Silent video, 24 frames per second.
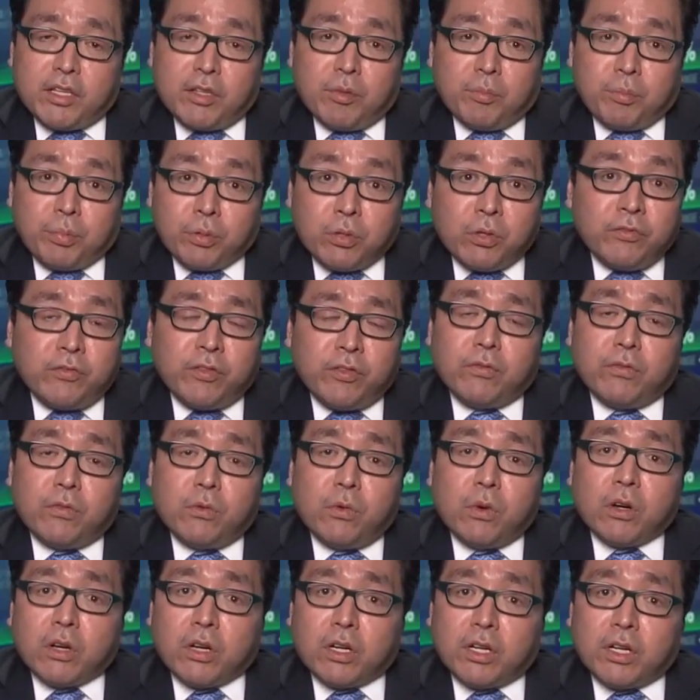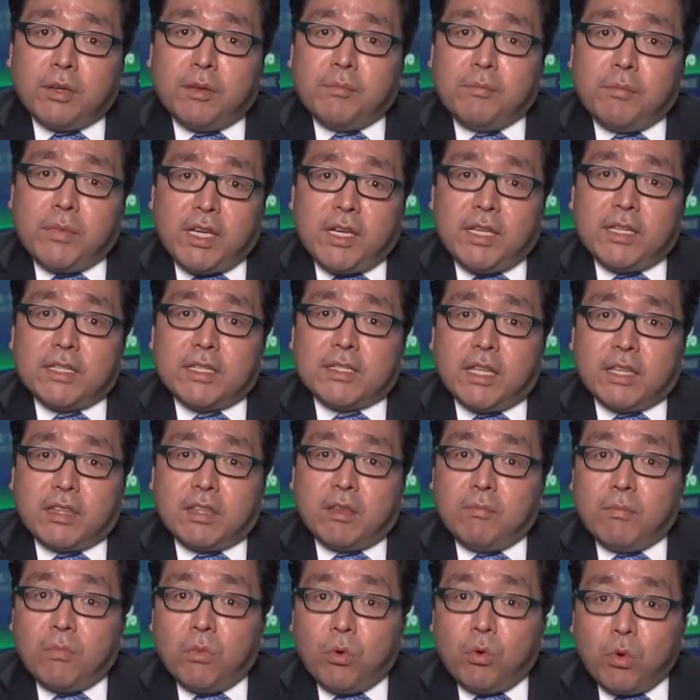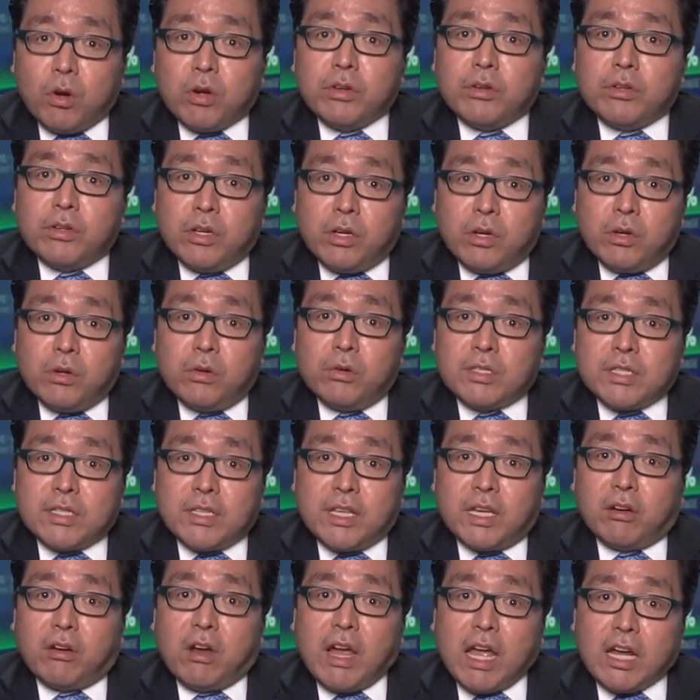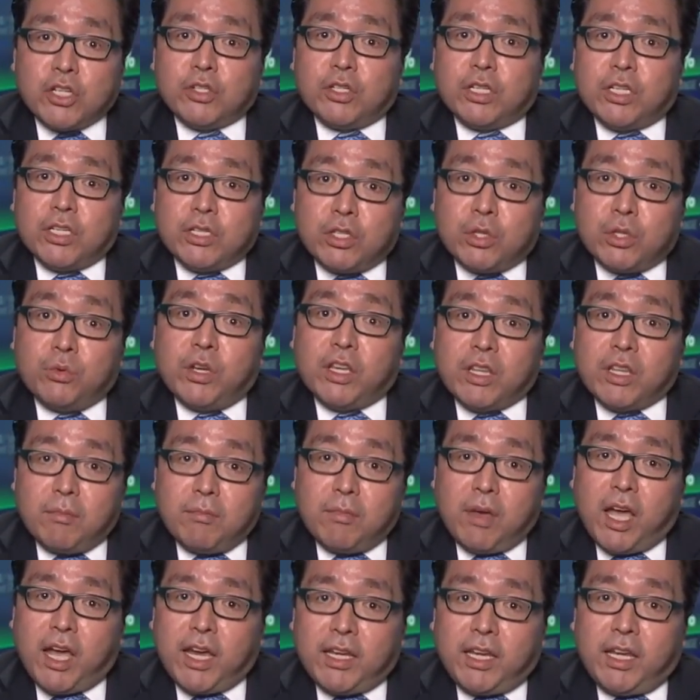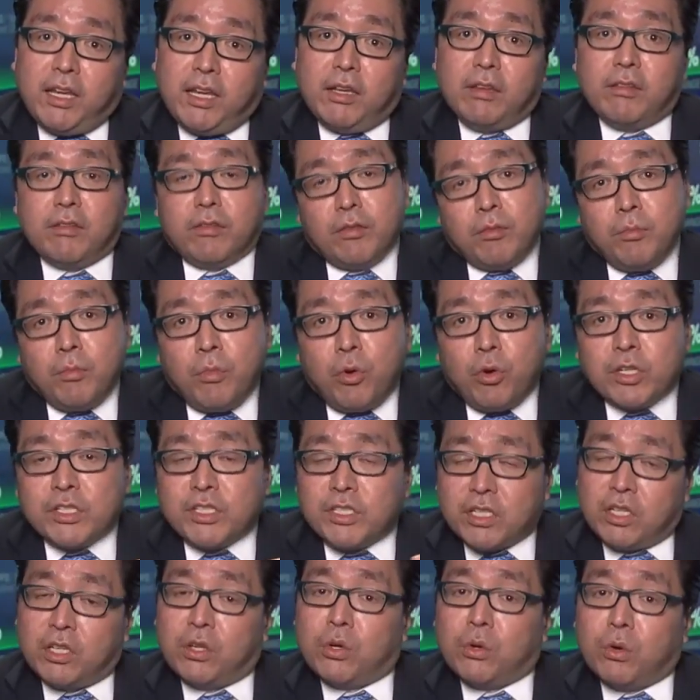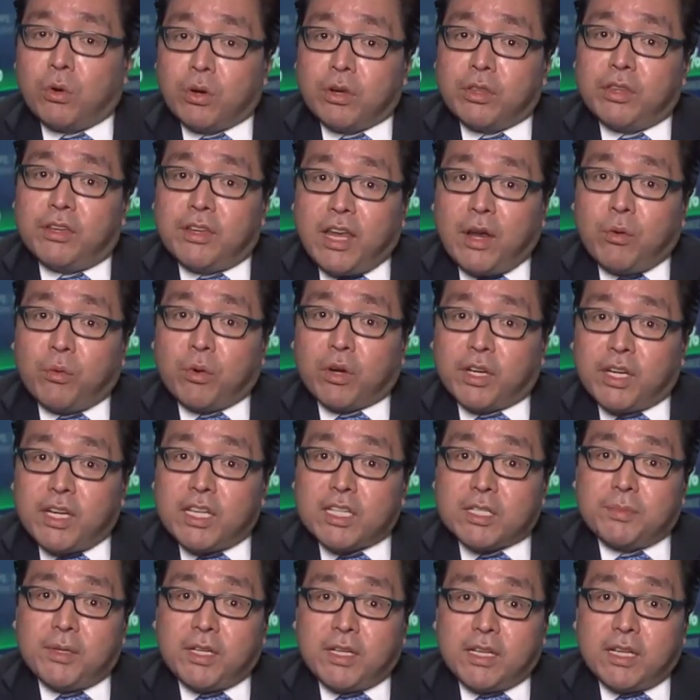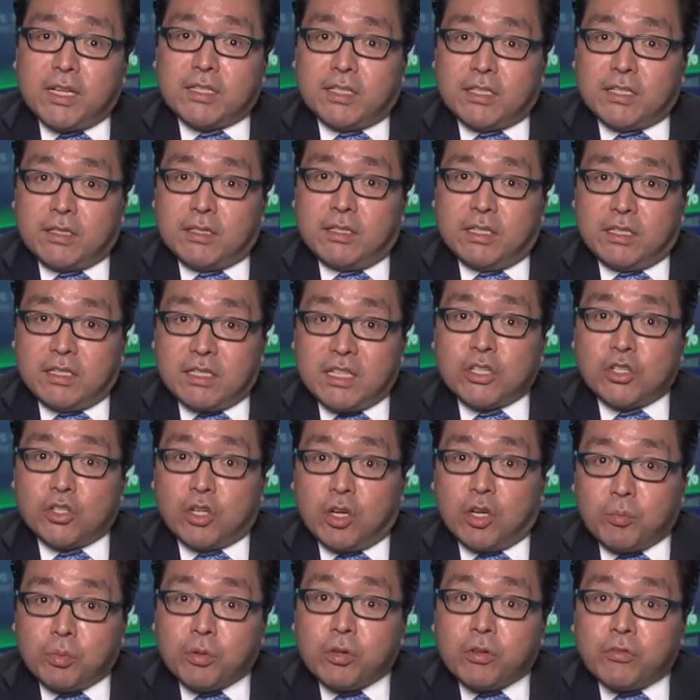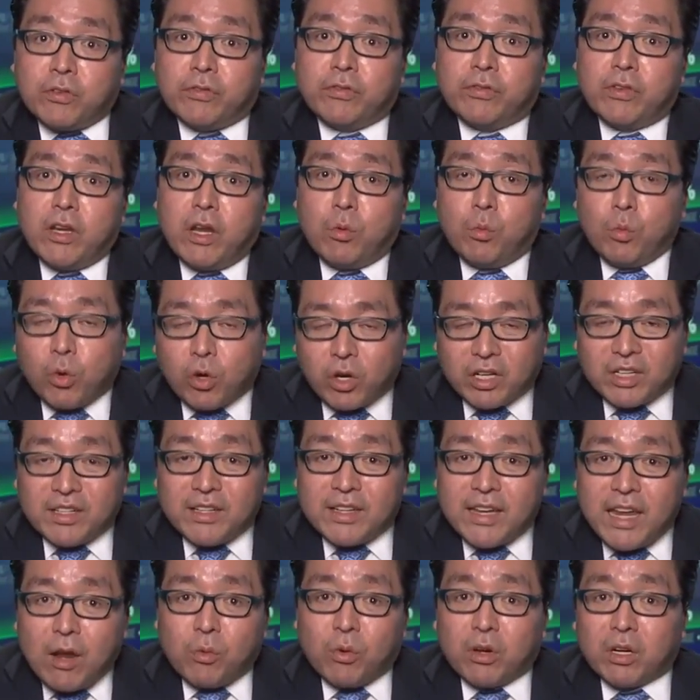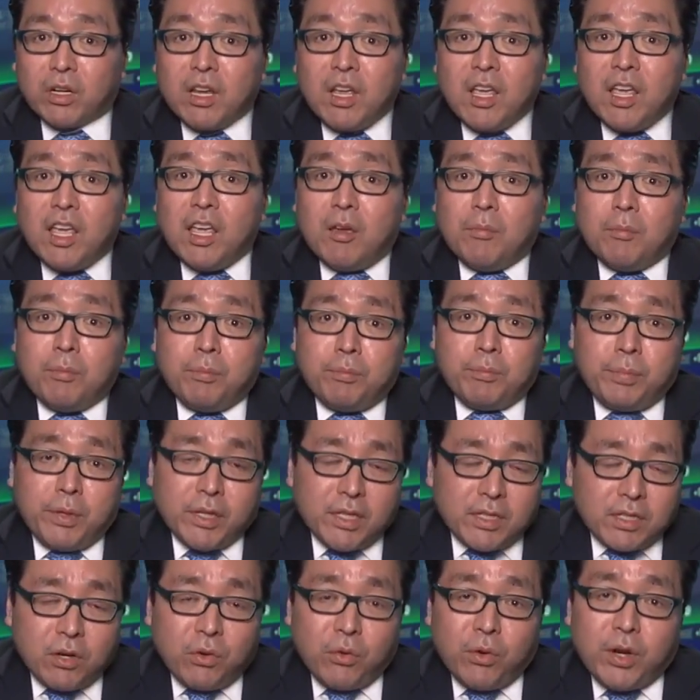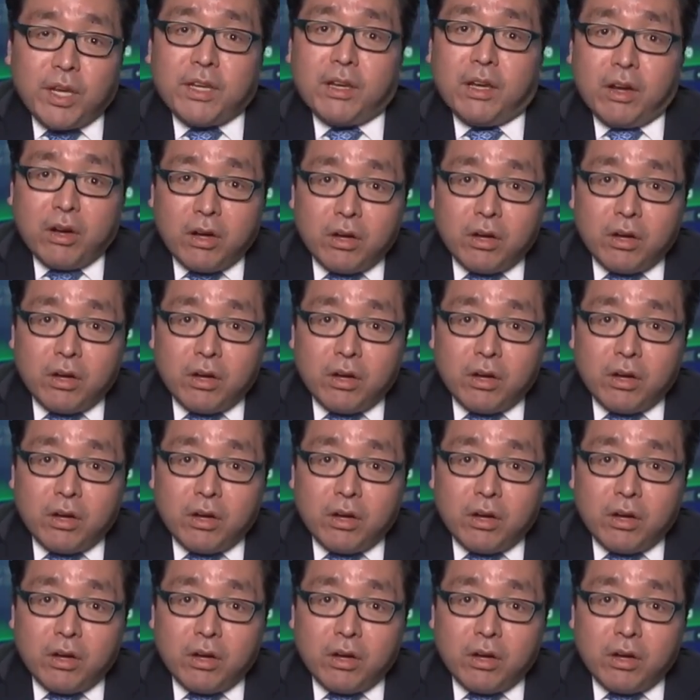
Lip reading: the proof of work means that the more nodes that are actually doing the mining, the more secure the network is, because it's essentially a proof of work network. Bitcoin